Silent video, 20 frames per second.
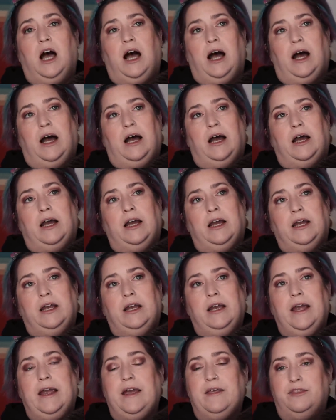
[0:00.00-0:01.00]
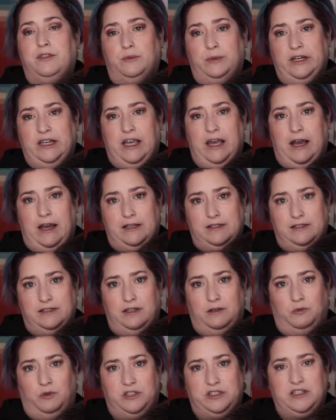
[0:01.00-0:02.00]
I had three cats
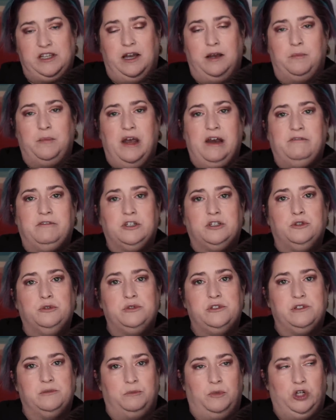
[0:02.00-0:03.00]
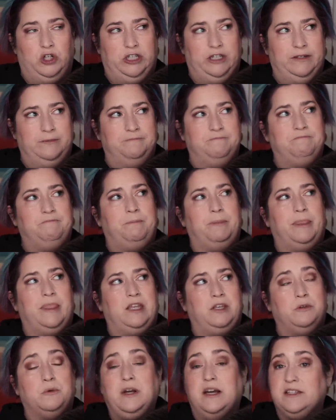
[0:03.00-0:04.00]
at one time: Maverick, Goose, and Merlin.
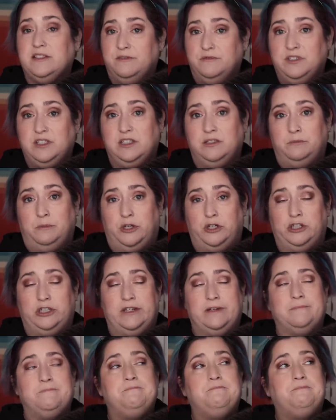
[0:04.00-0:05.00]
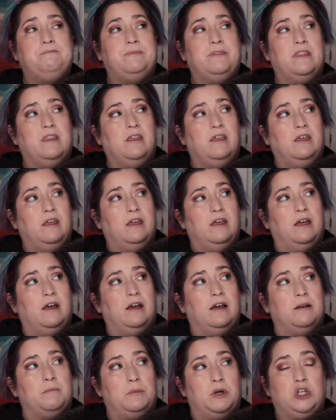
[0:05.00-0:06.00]
You guys have seen Merlin.
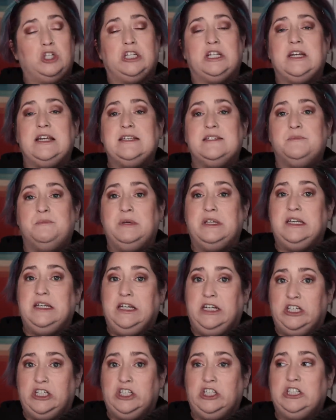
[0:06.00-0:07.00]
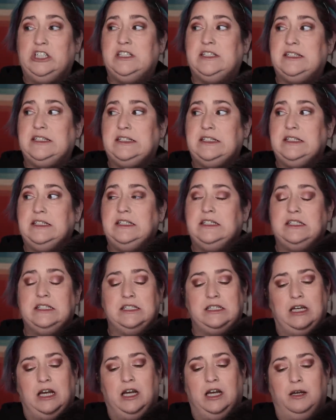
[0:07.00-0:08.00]
Merlin has been here
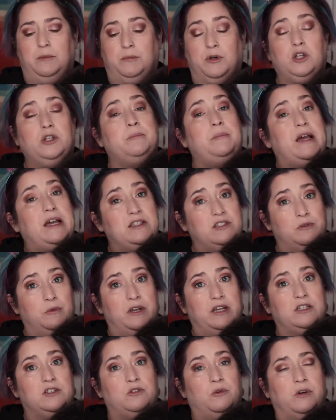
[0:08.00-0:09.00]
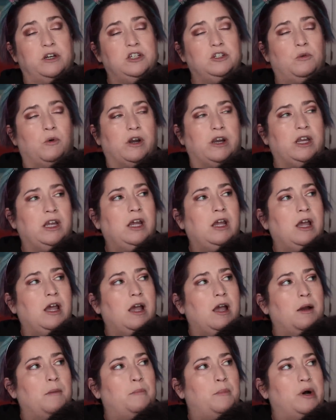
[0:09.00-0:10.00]
since, uh, Merlin passed away in 2020,
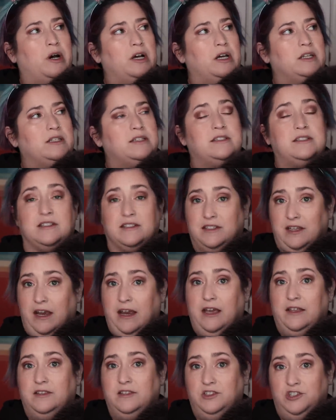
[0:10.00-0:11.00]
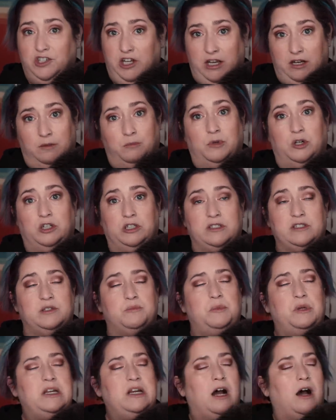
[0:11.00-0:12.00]
but since I had this channel, Merlin's
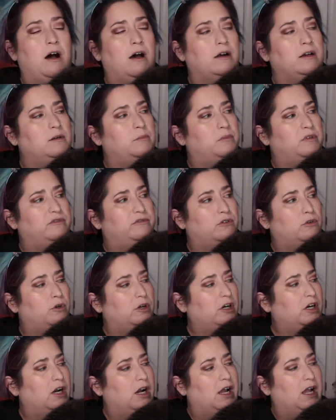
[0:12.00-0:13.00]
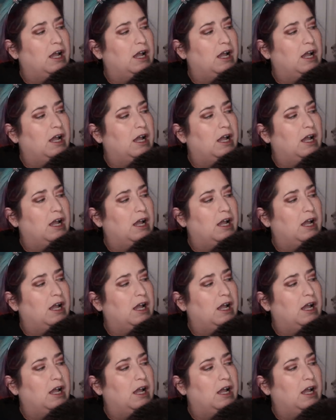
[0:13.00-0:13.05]
been on it before.